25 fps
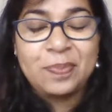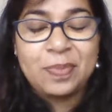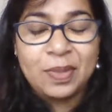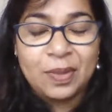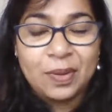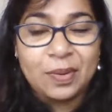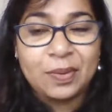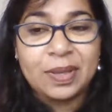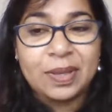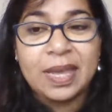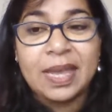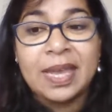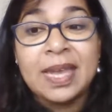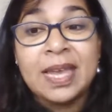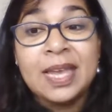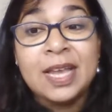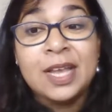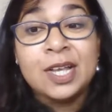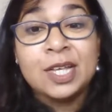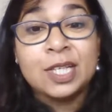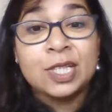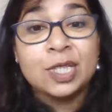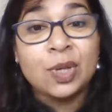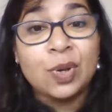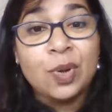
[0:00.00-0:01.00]
Okay,
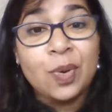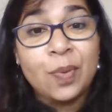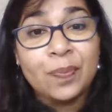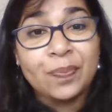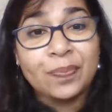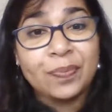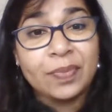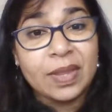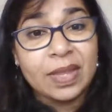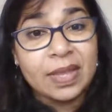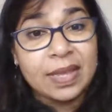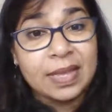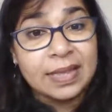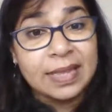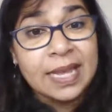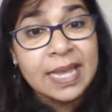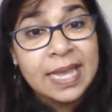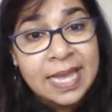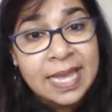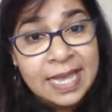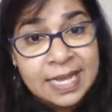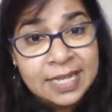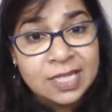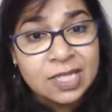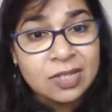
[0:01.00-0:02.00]
so the
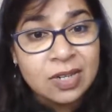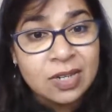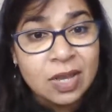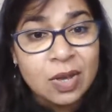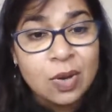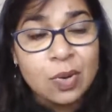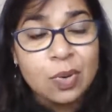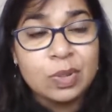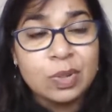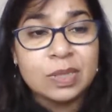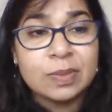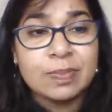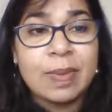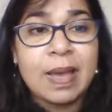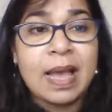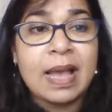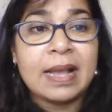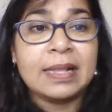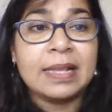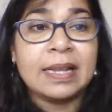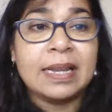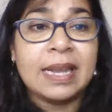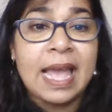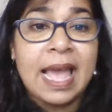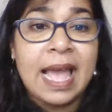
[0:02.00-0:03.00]
history goes
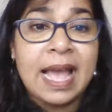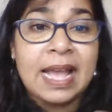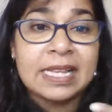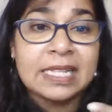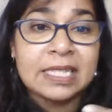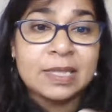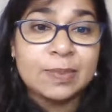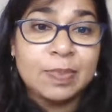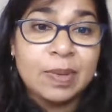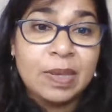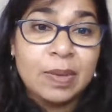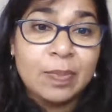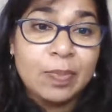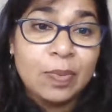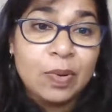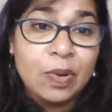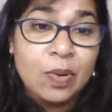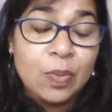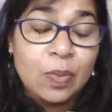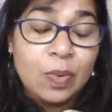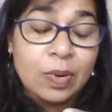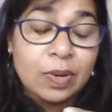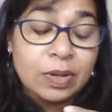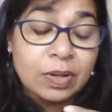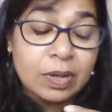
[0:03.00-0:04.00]
back that as
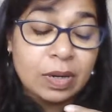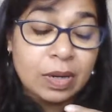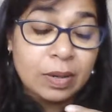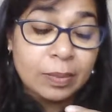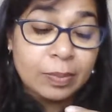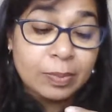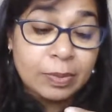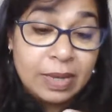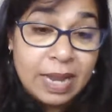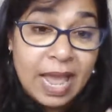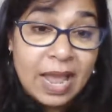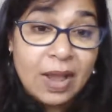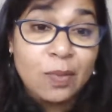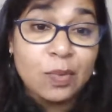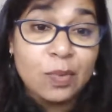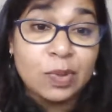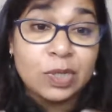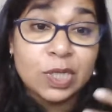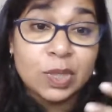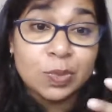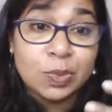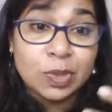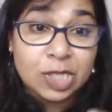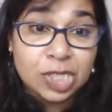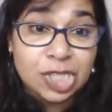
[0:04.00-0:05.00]
people were
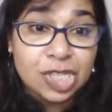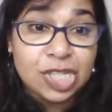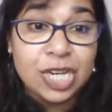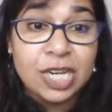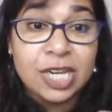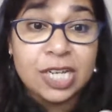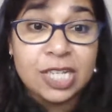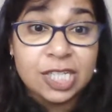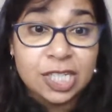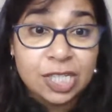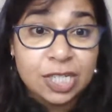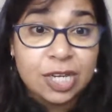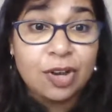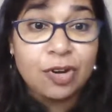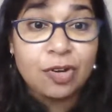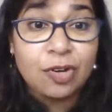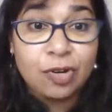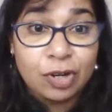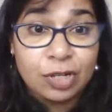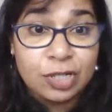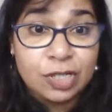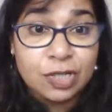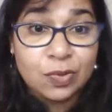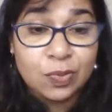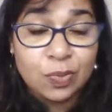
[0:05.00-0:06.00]
languages were changing
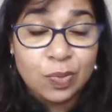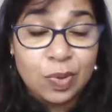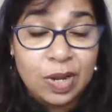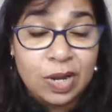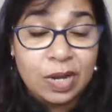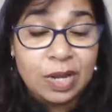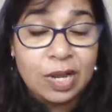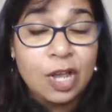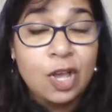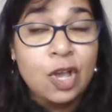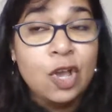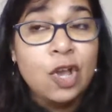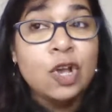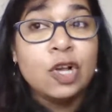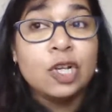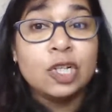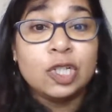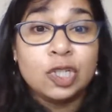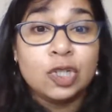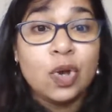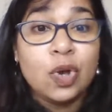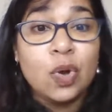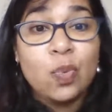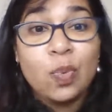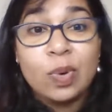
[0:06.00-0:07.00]
across the world,
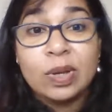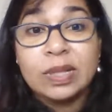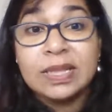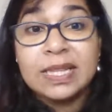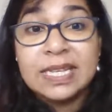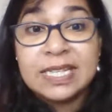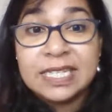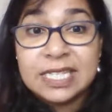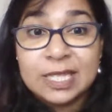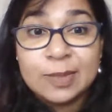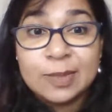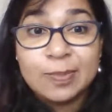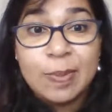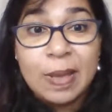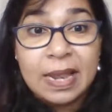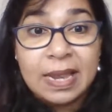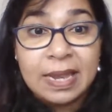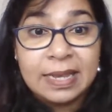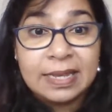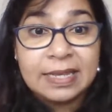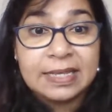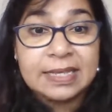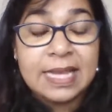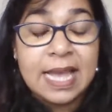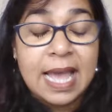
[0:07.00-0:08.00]
so were these
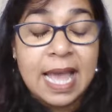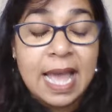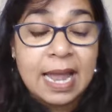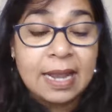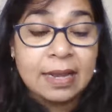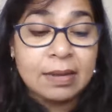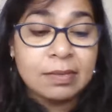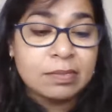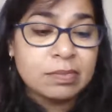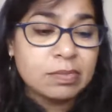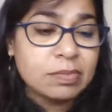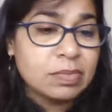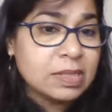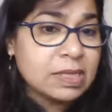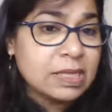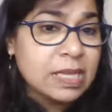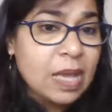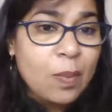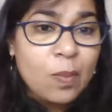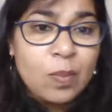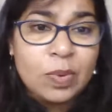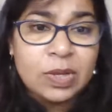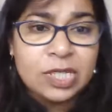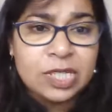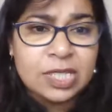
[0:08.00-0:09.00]
spellings, and
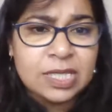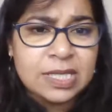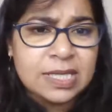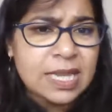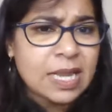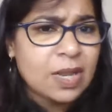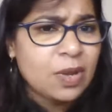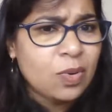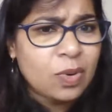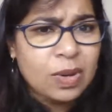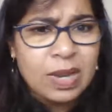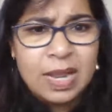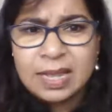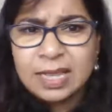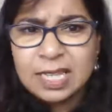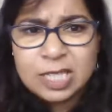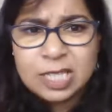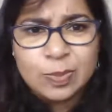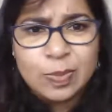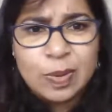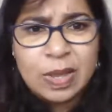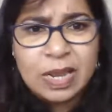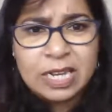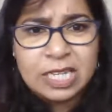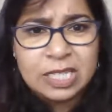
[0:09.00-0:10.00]
someone just said, no, let the
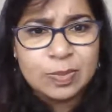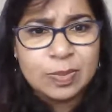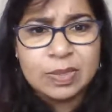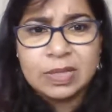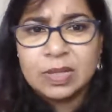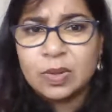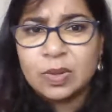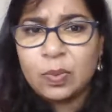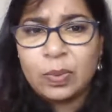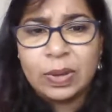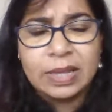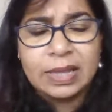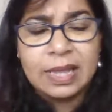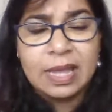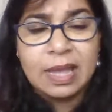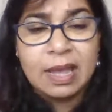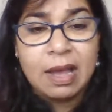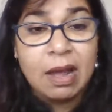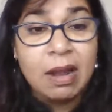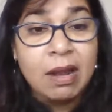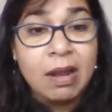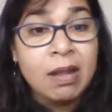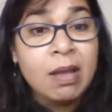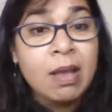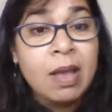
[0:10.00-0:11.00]
spellings be the way they
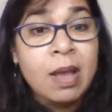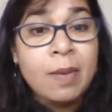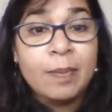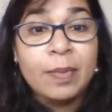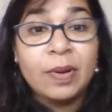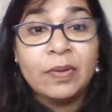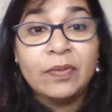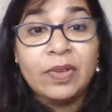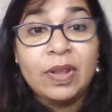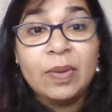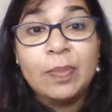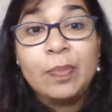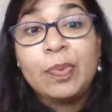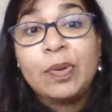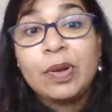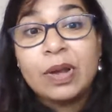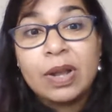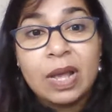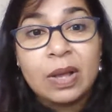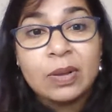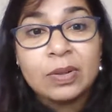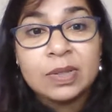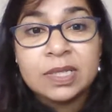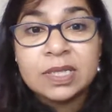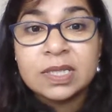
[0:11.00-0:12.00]
are, but we
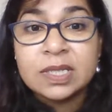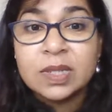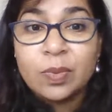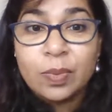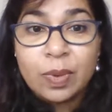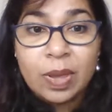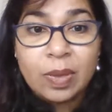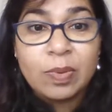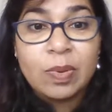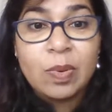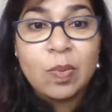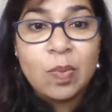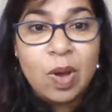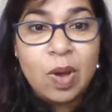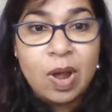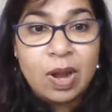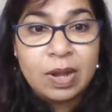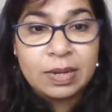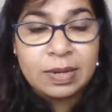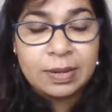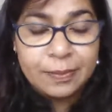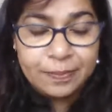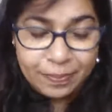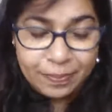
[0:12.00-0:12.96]
pronounce it the way we want.